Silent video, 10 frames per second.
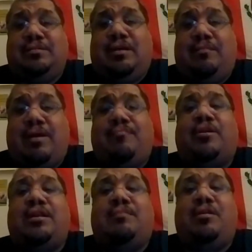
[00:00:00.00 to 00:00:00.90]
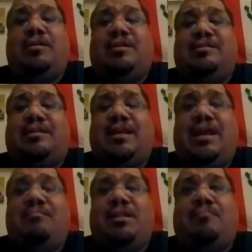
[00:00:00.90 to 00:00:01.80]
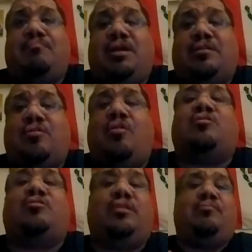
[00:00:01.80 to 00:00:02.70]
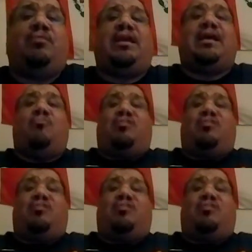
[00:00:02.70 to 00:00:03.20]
African Americans that came and they brought their culture. And then, like I was